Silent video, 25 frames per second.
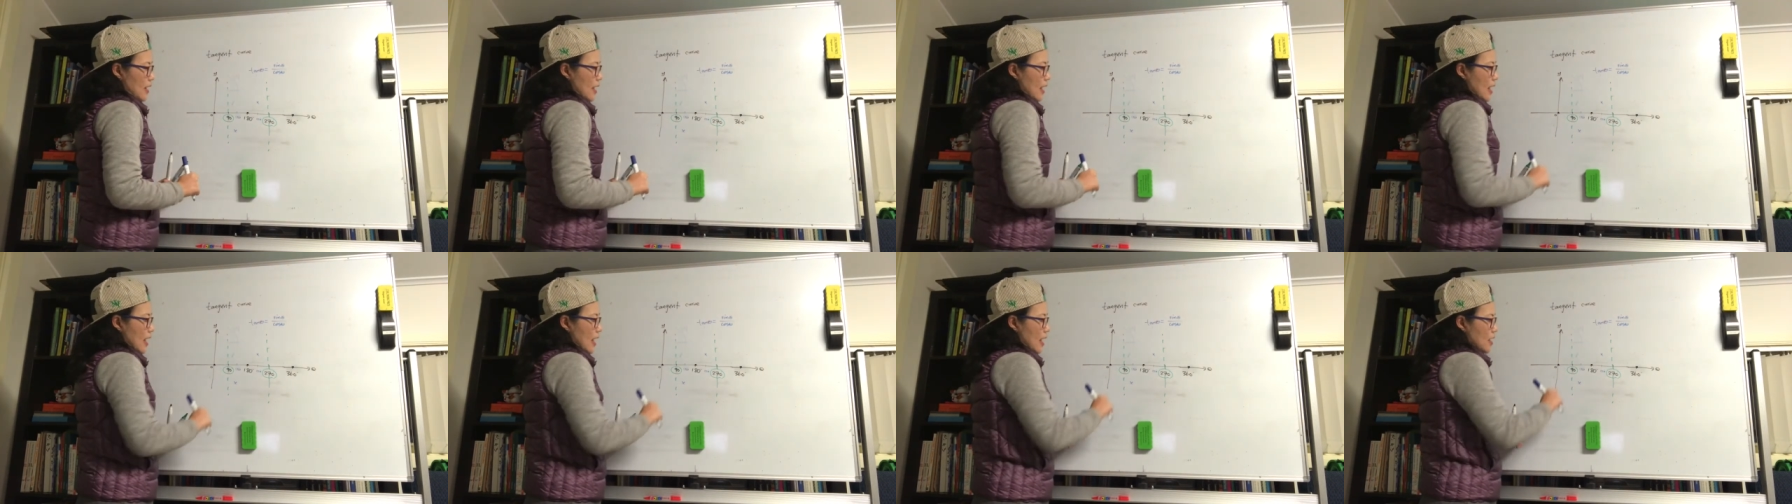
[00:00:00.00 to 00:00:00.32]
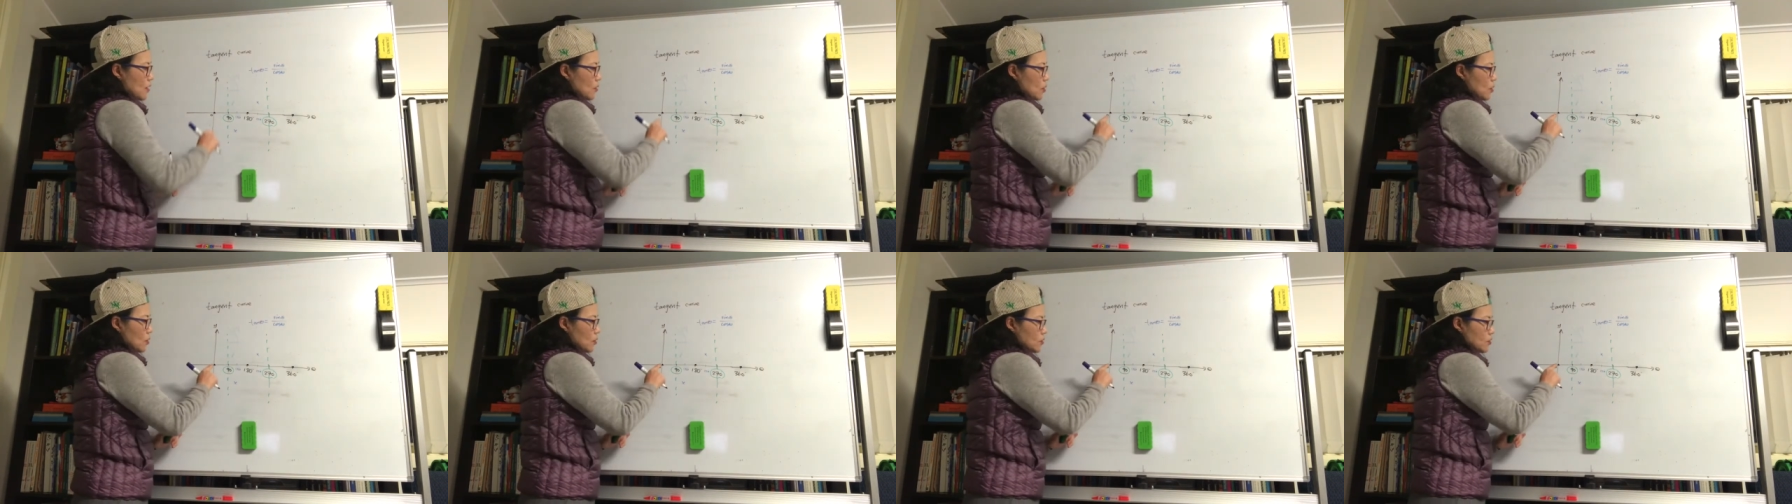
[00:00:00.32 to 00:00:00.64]
And
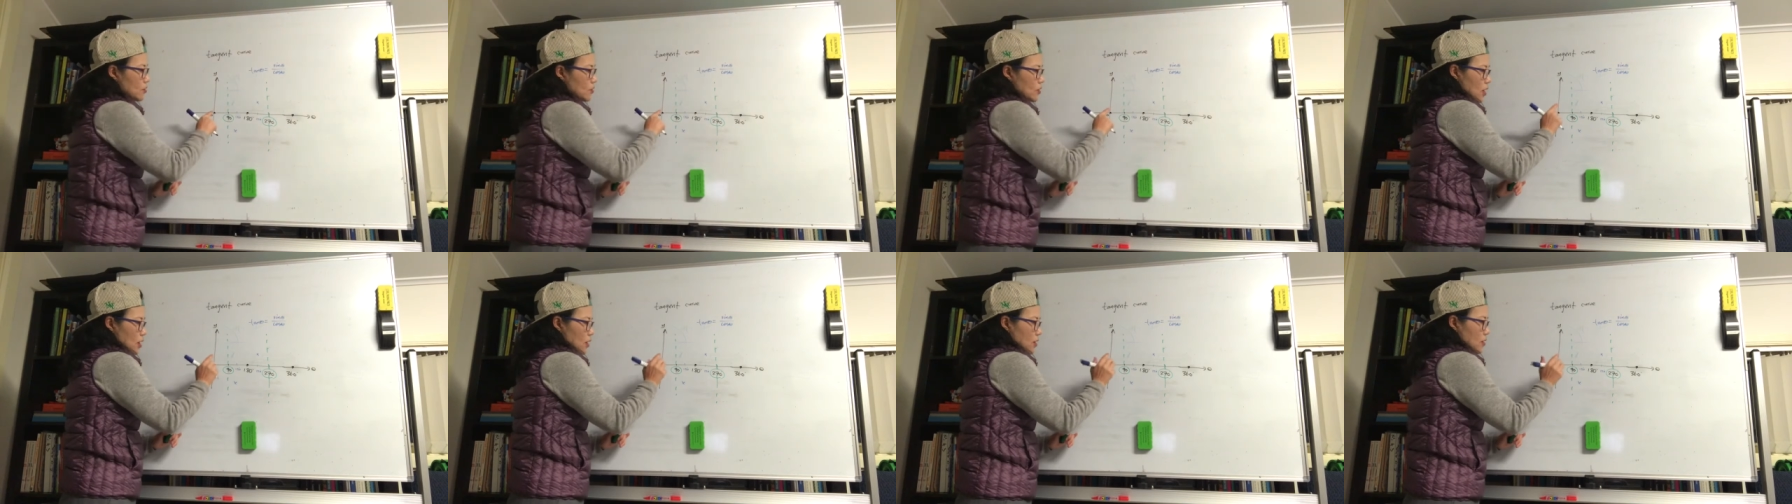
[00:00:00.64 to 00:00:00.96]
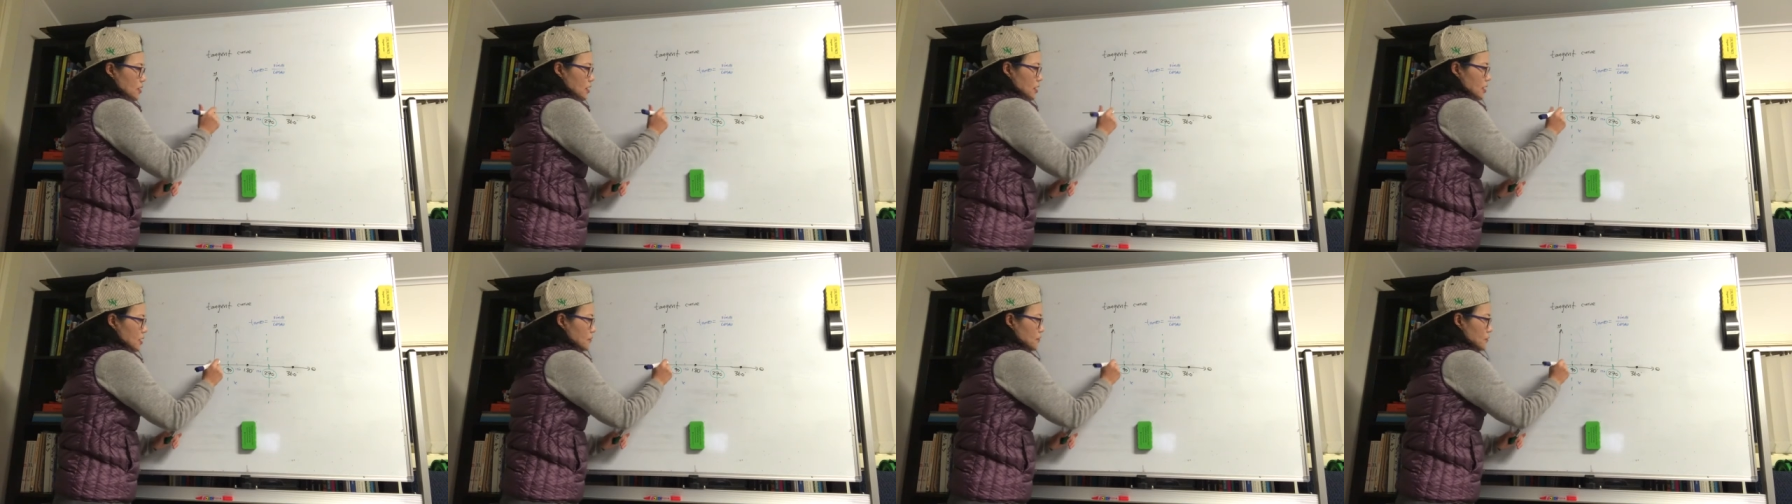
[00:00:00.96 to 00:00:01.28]
also,
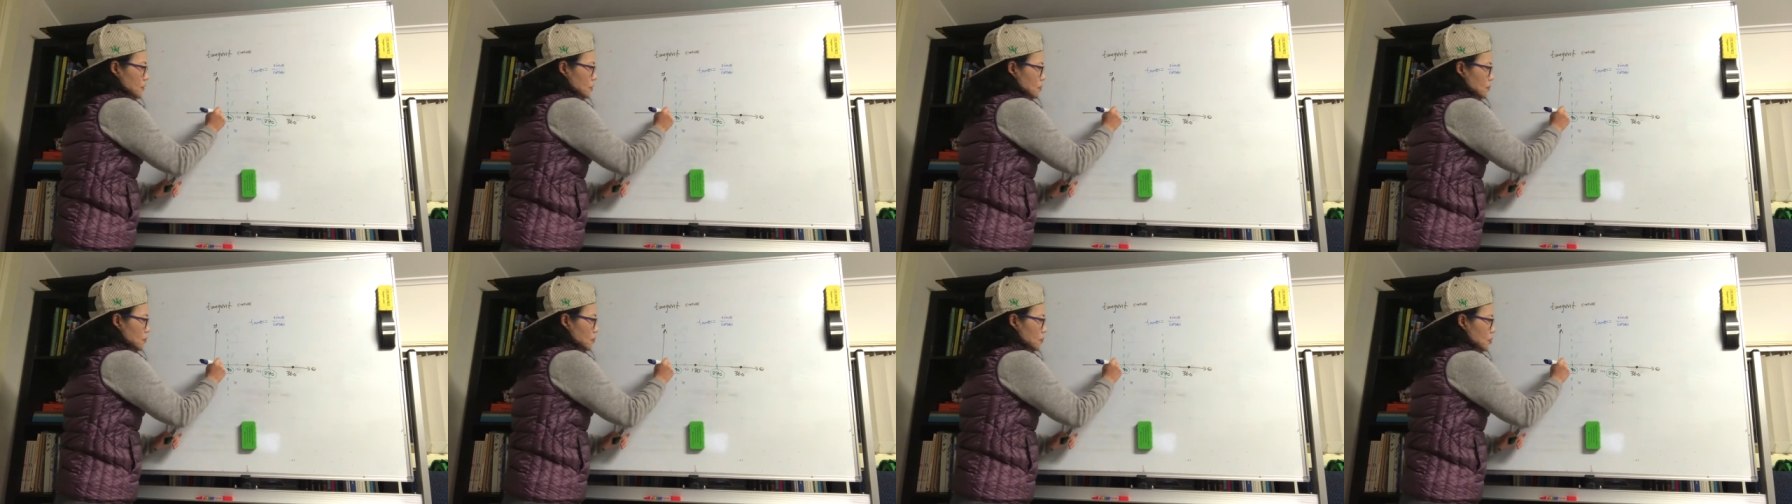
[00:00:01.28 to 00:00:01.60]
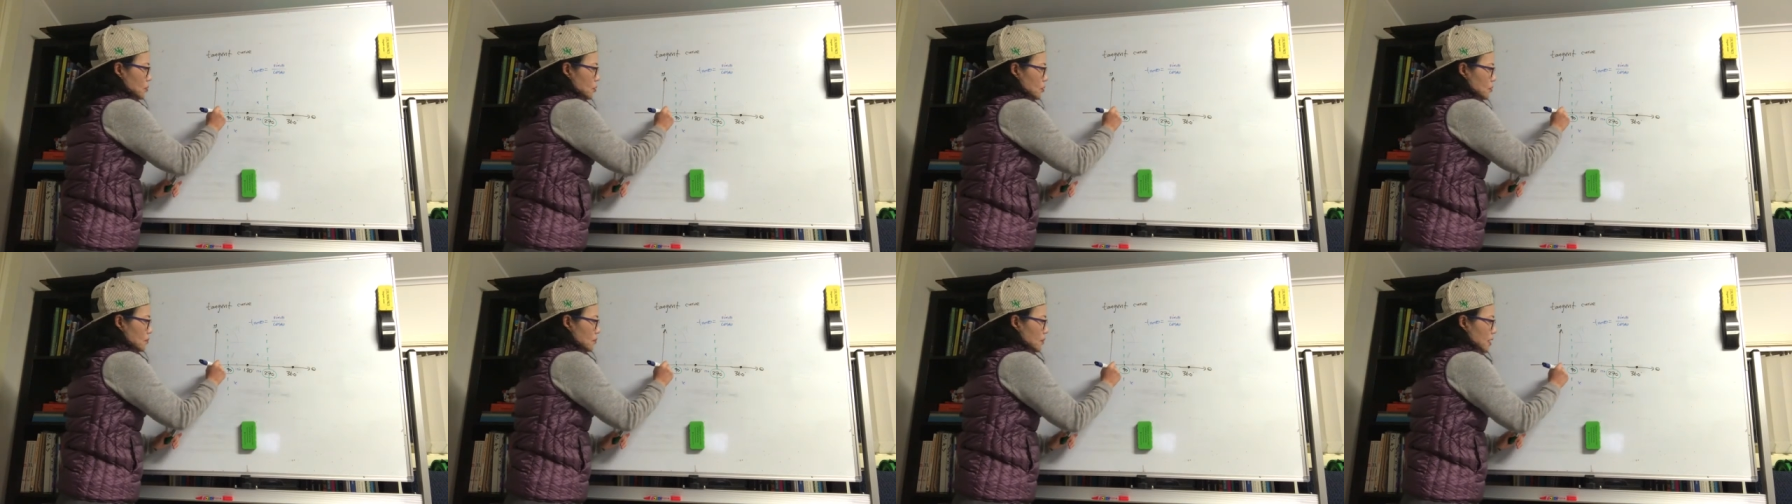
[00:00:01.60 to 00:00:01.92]
if you
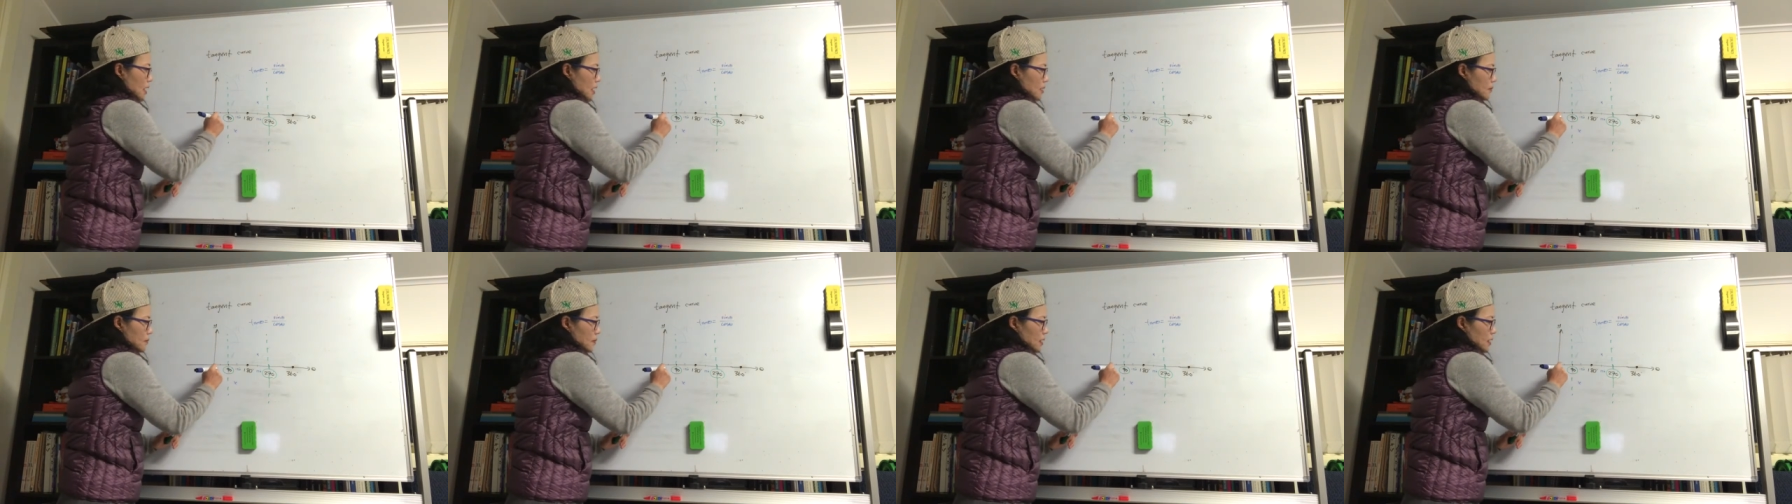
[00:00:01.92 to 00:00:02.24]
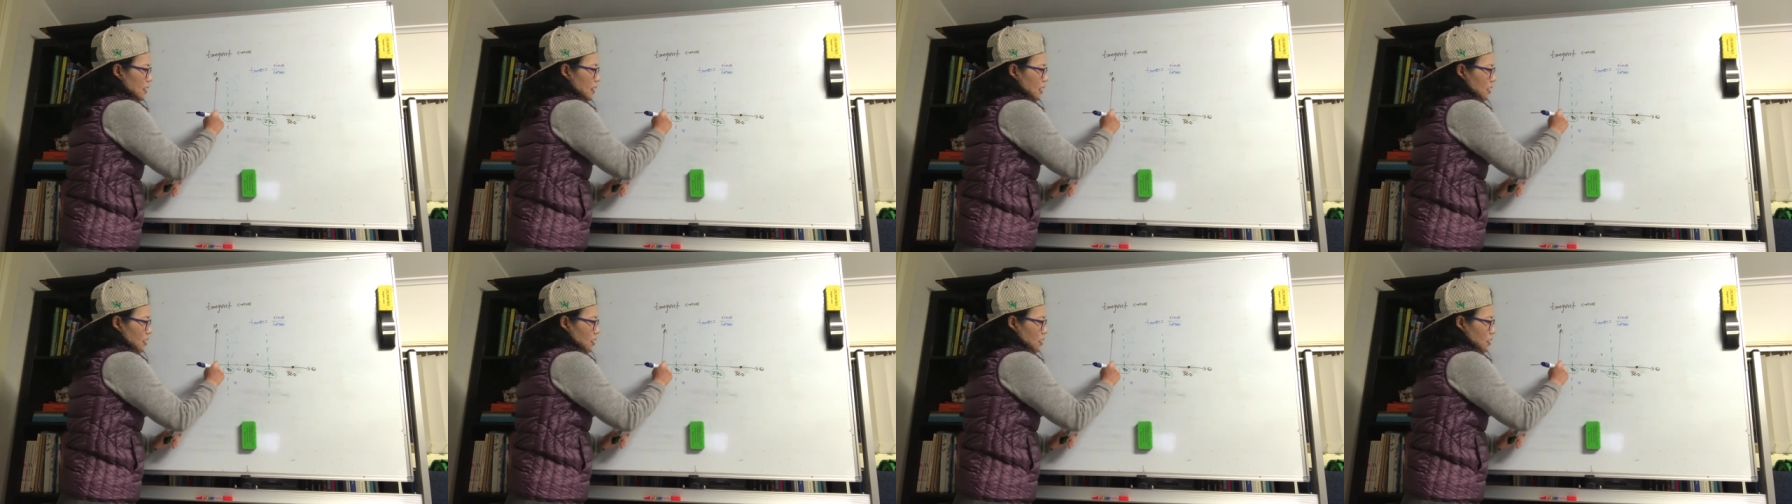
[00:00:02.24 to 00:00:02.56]
put maybe,
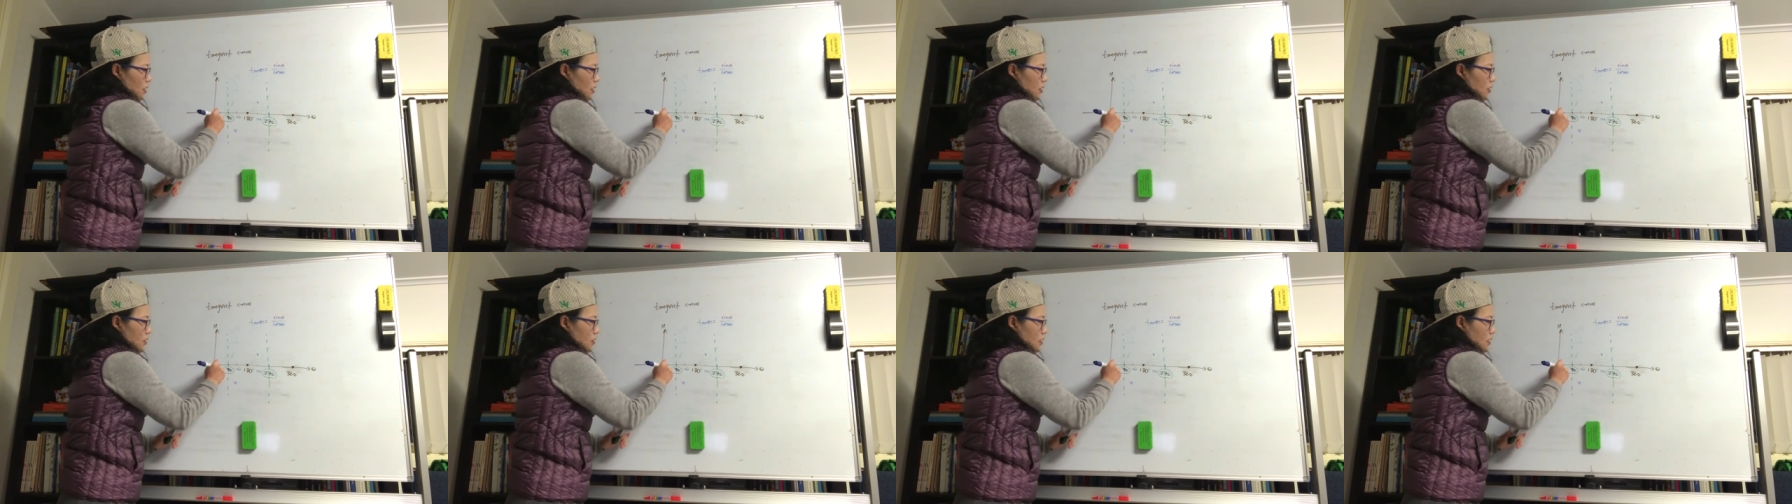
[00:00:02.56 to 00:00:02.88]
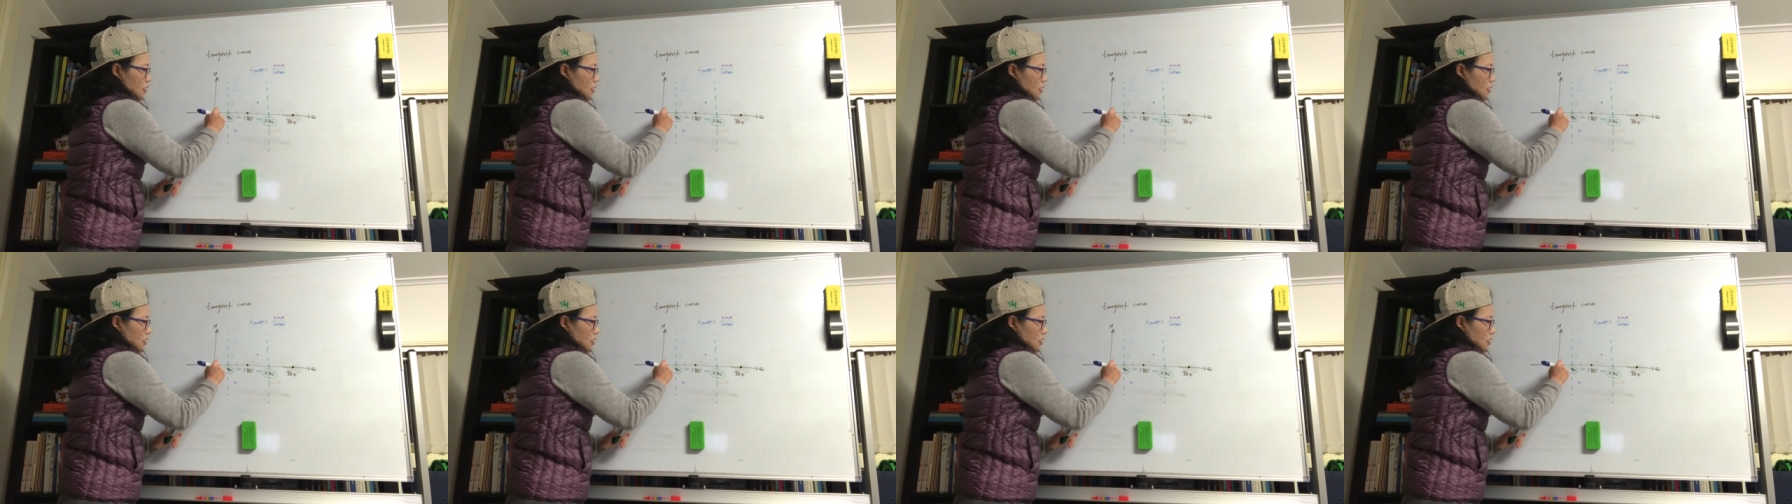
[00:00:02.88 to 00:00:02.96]
I don't know,